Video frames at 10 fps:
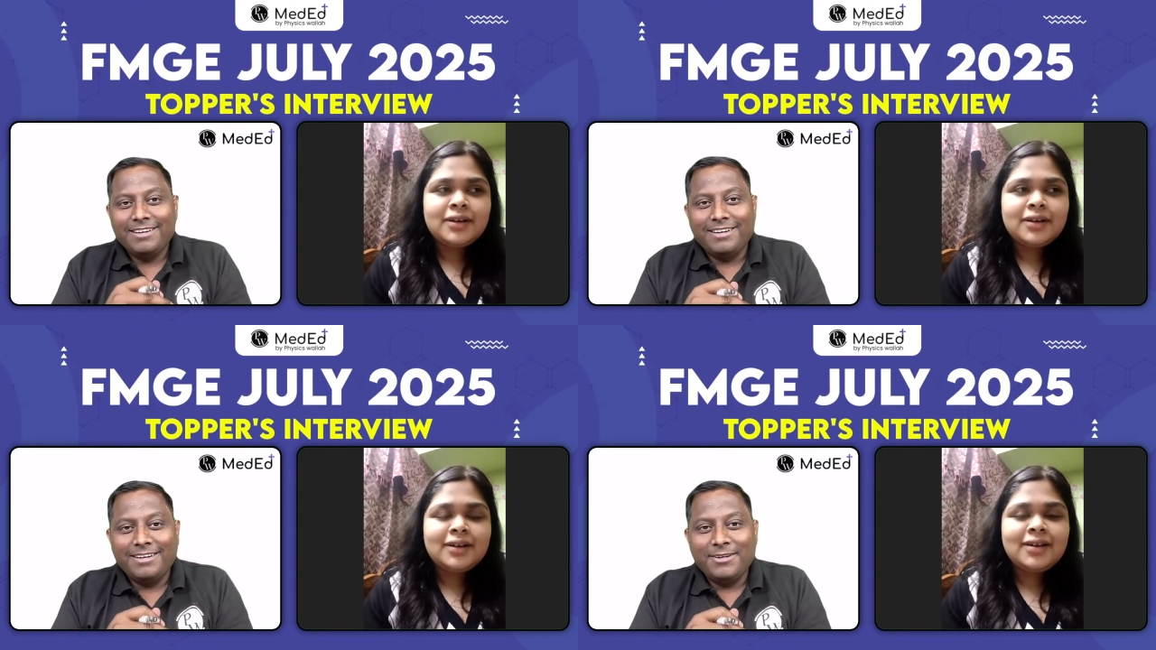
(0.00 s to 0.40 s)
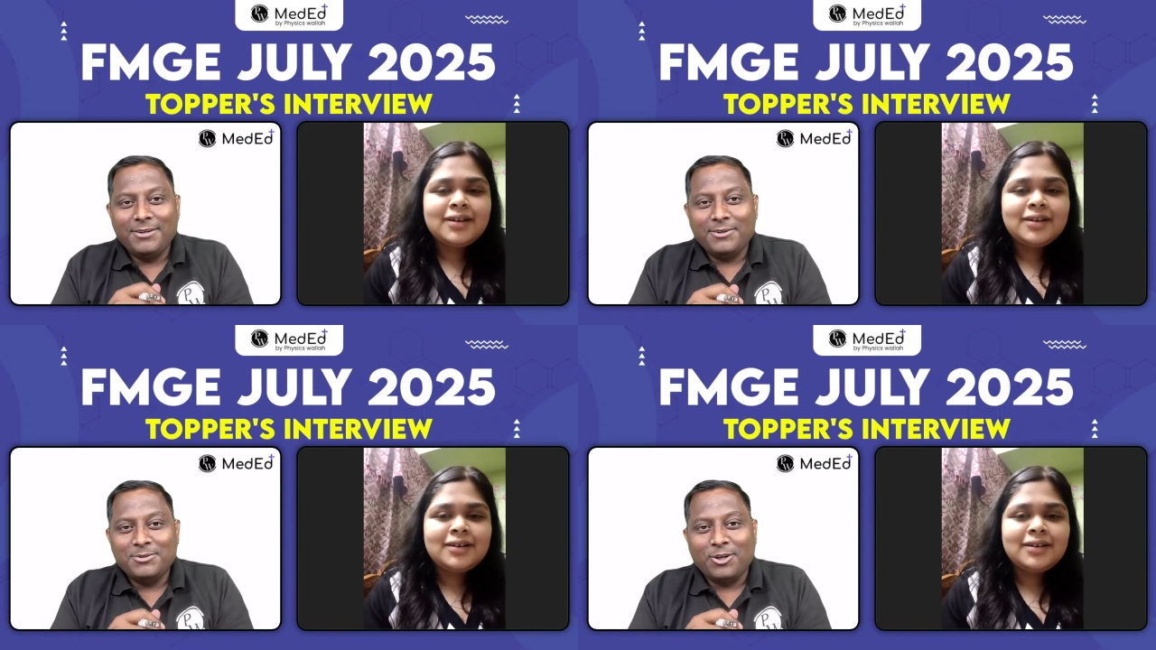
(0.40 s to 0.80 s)
Speaker 1: uh, you know
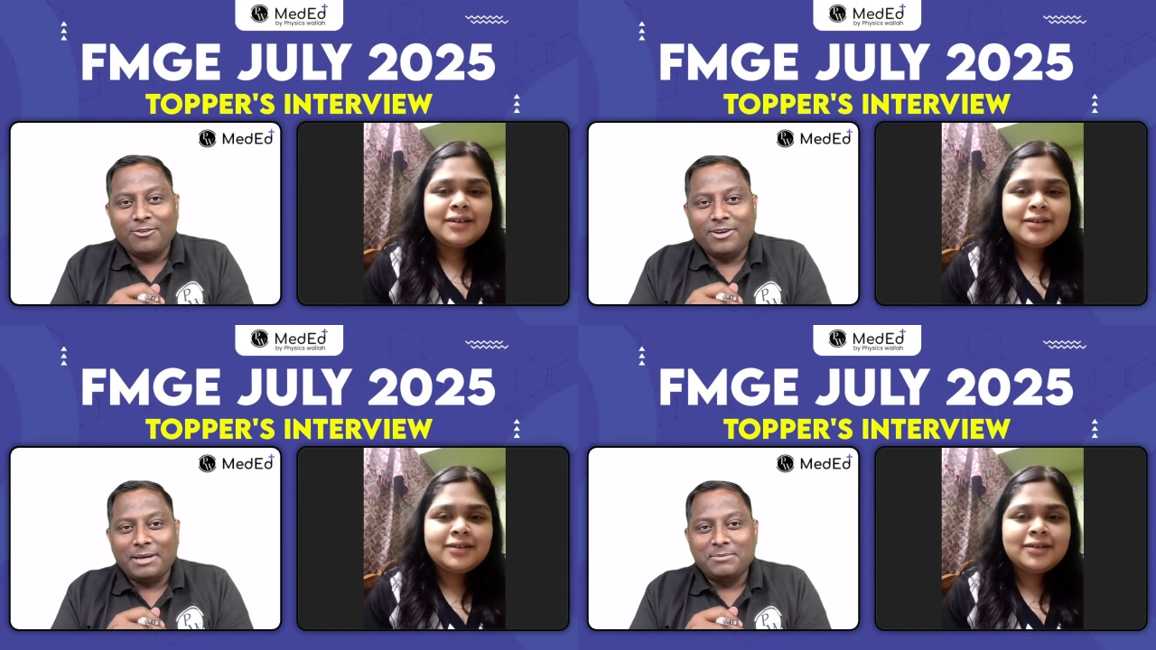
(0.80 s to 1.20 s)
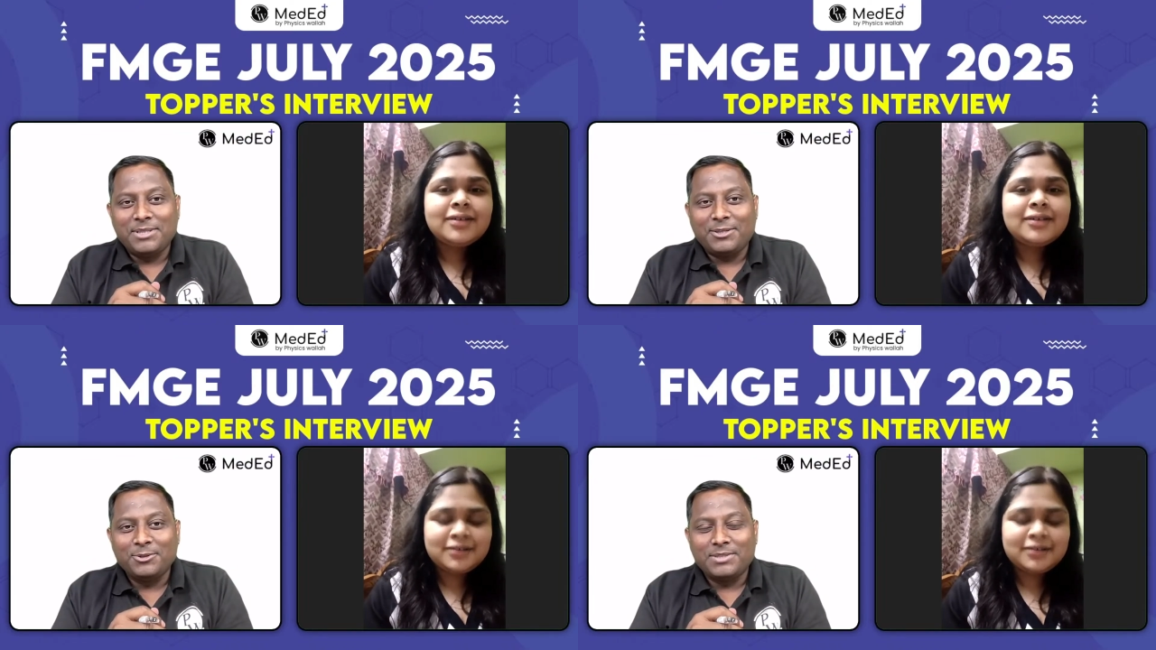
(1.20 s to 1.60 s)
solving
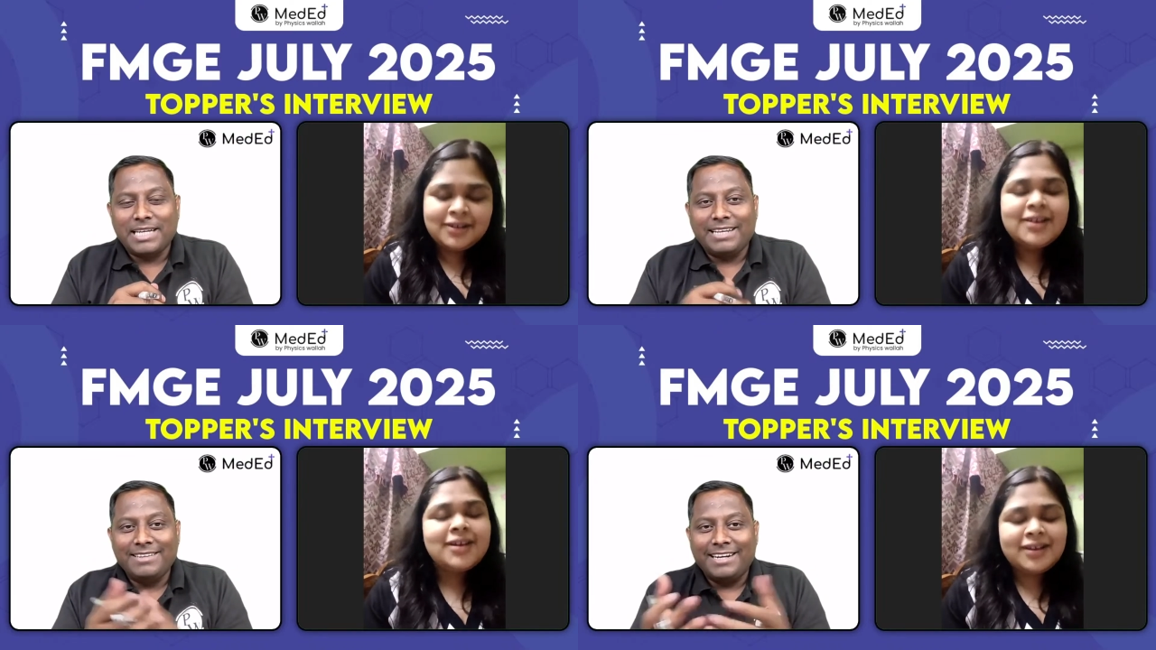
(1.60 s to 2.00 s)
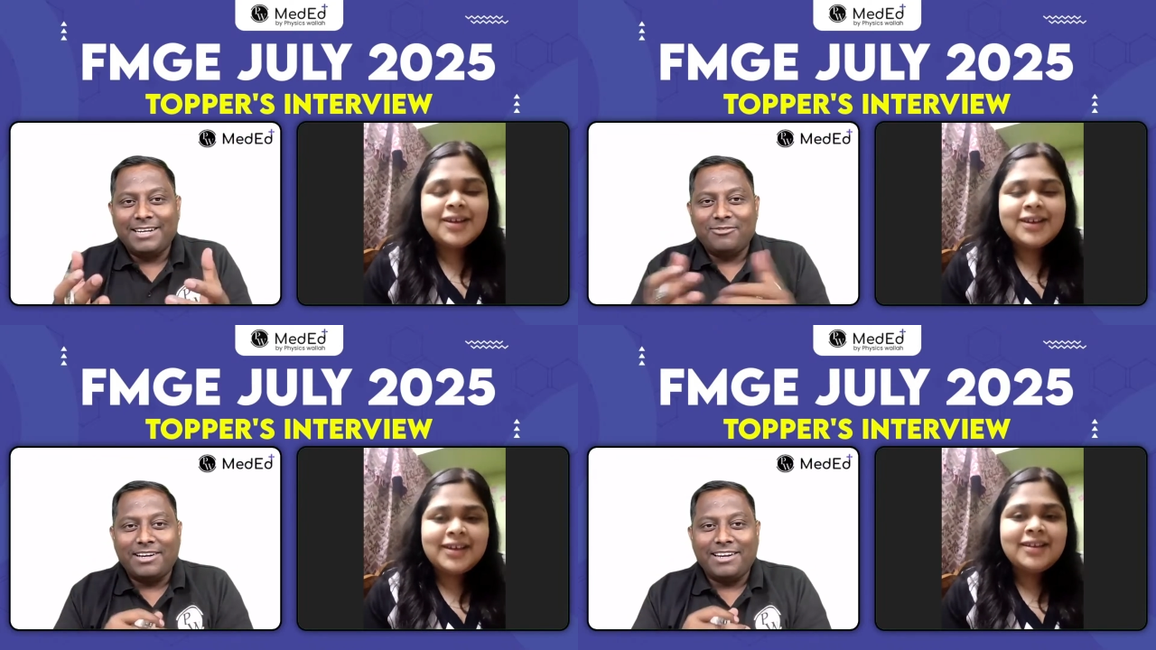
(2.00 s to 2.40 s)
mcqs and that
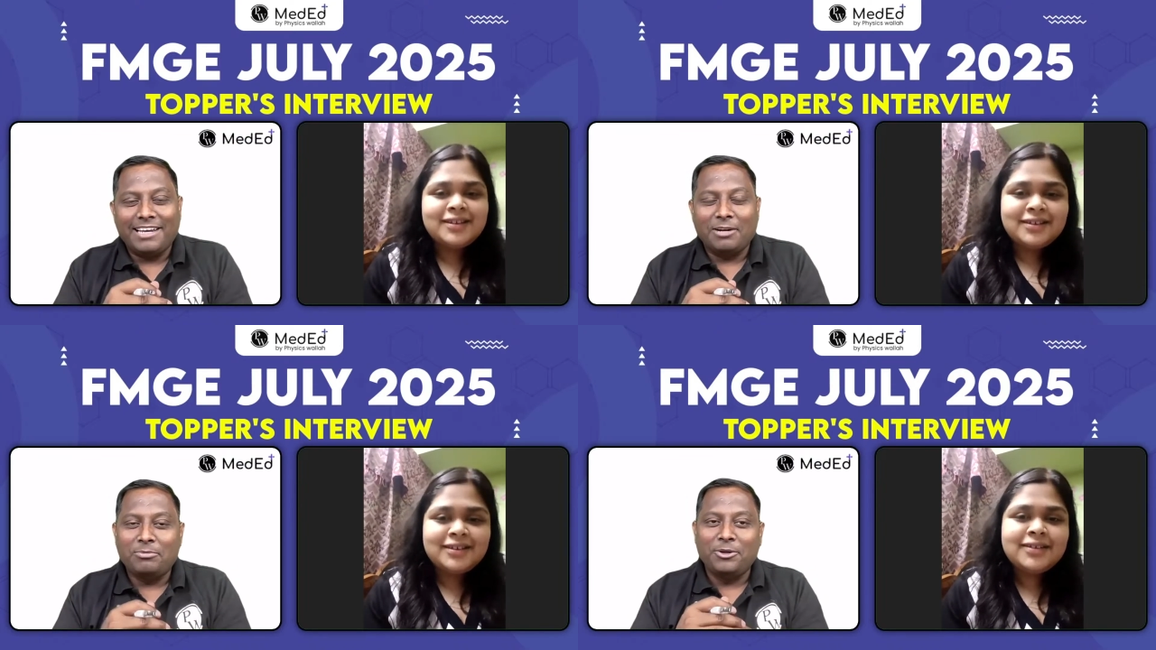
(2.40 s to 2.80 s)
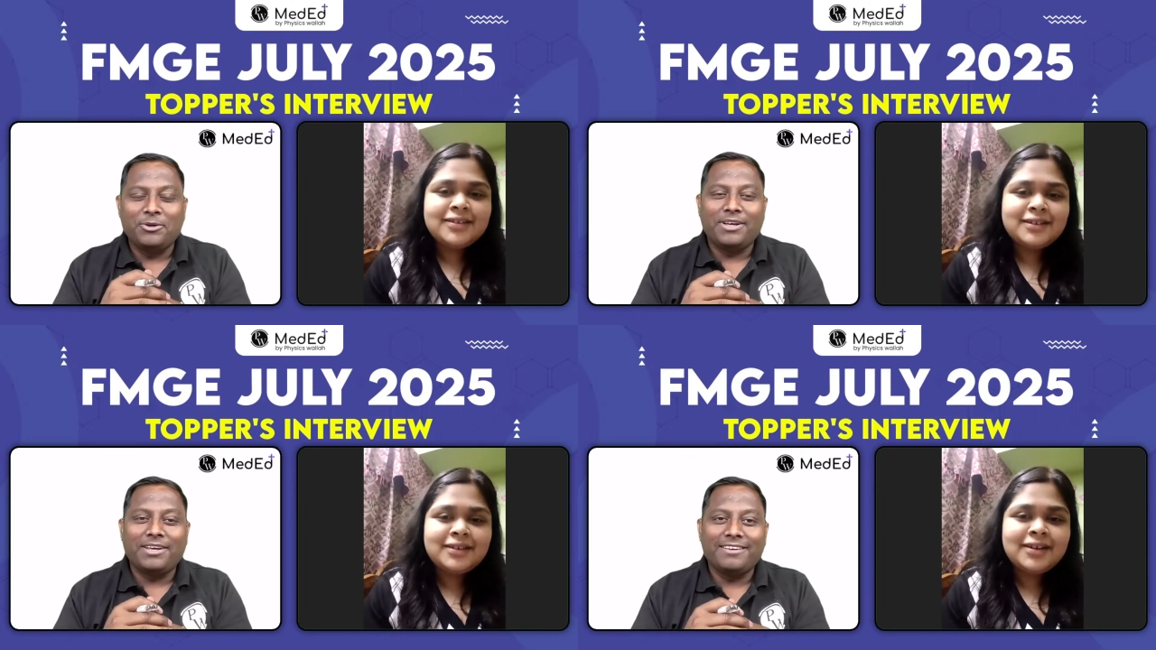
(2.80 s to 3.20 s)
definitely helped
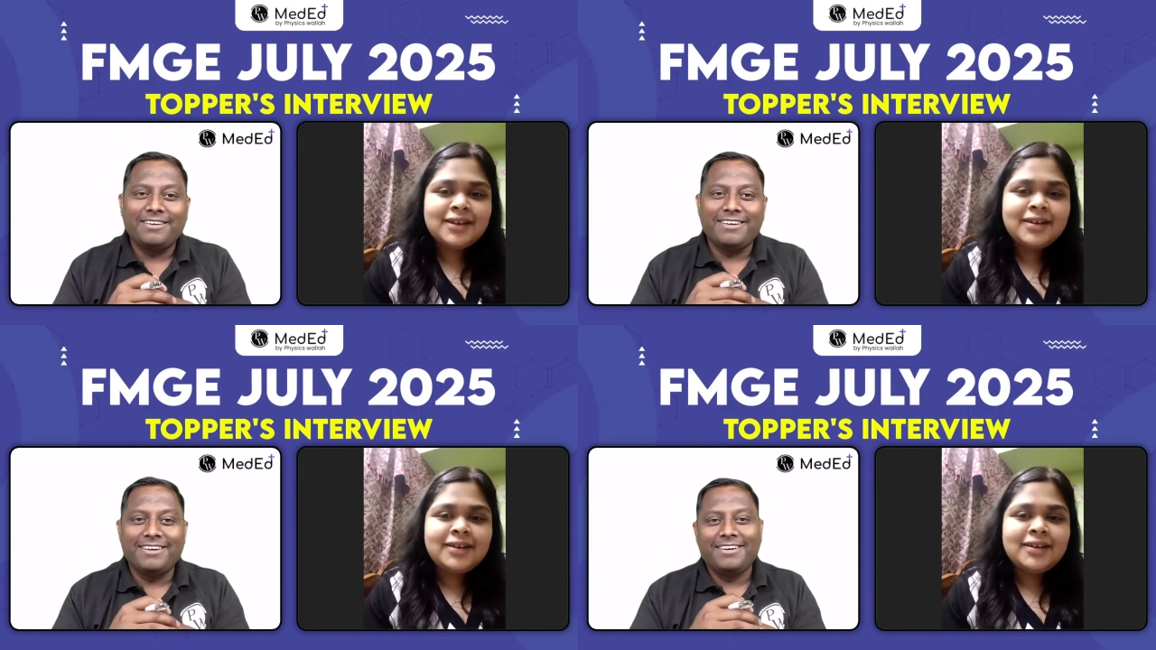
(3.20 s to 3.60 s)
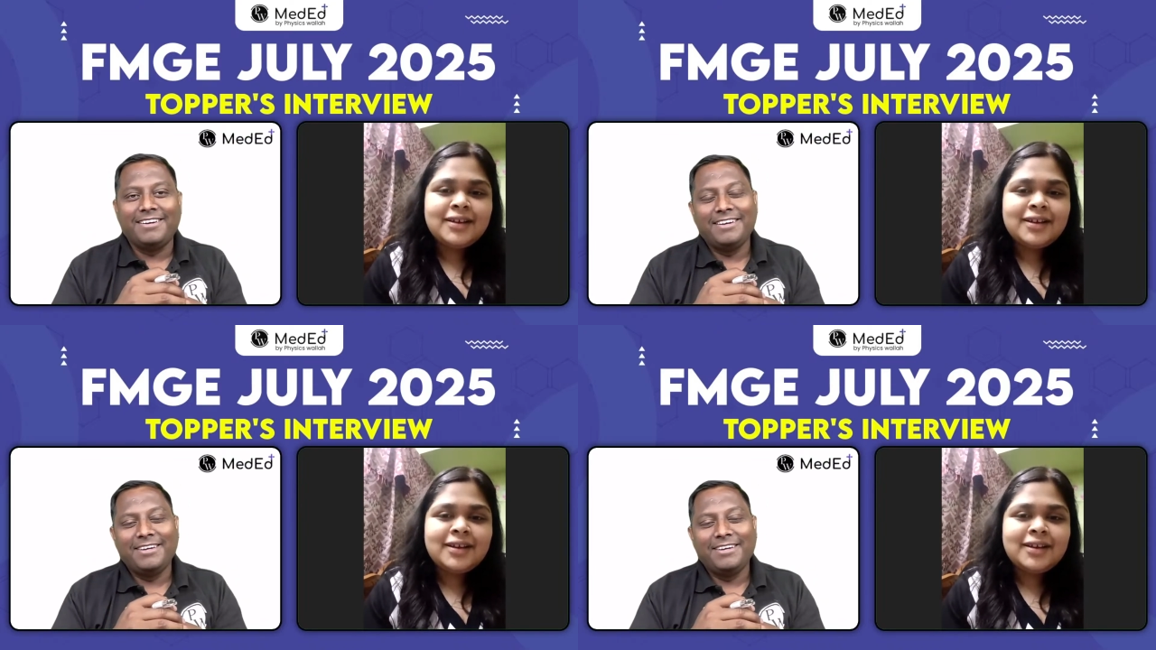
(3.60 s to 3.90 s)
during uh,